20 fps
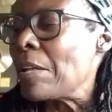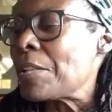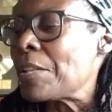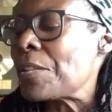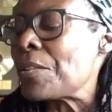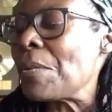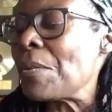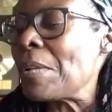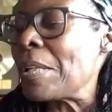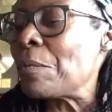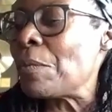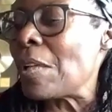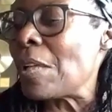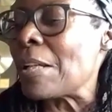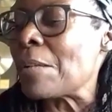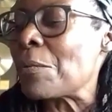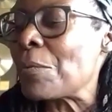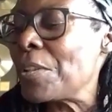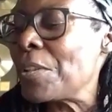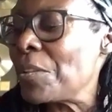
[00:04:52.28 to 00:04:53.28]
So
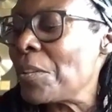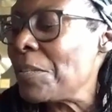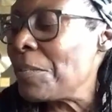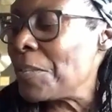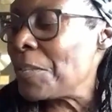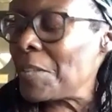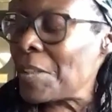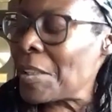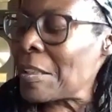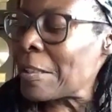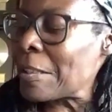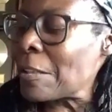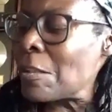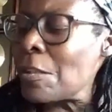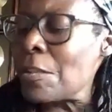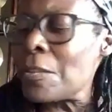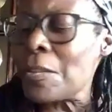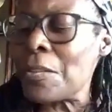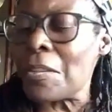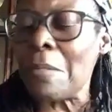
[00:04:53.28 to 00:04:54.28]
I went over, I
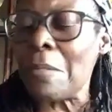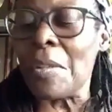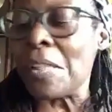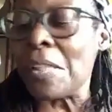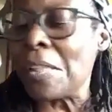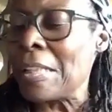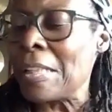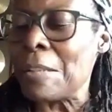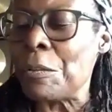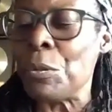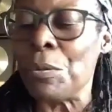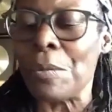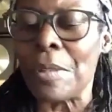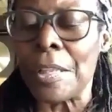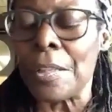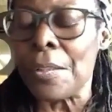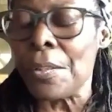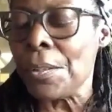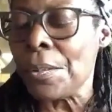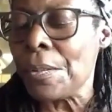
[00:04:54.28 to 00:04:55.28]
called somebody who
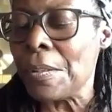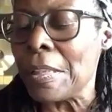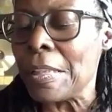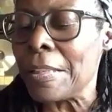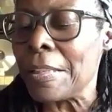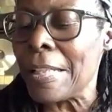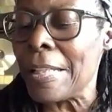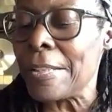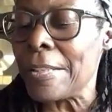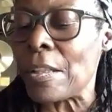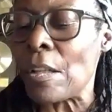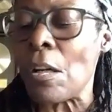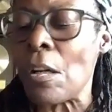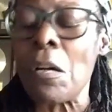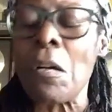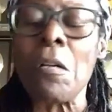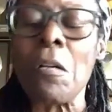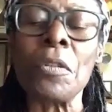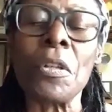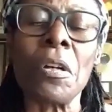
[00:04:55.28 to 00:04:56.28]
I knew, and they said,
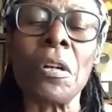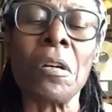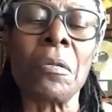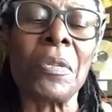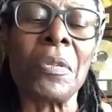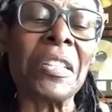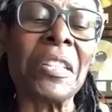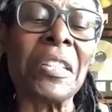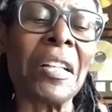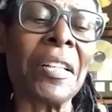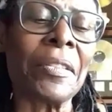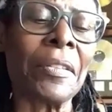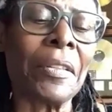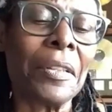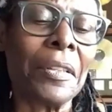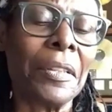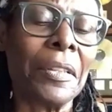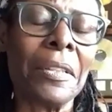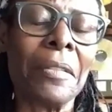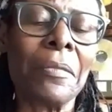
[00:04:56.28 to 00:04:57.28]
oh no, we're
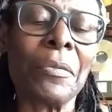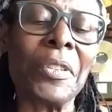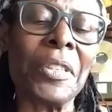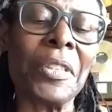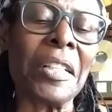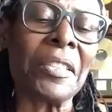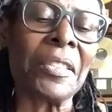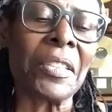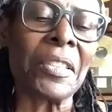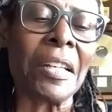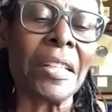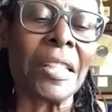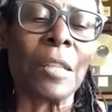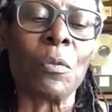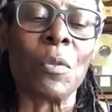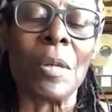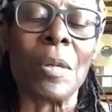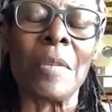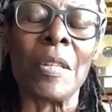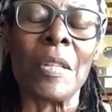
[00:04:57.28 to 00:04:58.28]
not
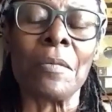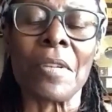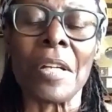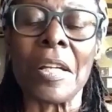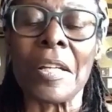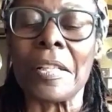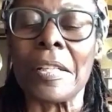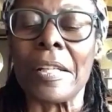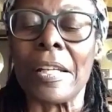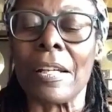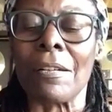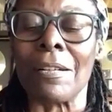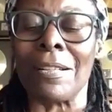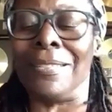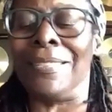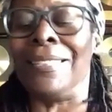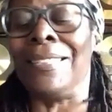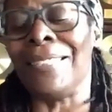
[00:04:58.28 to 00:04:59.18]
signing women right now.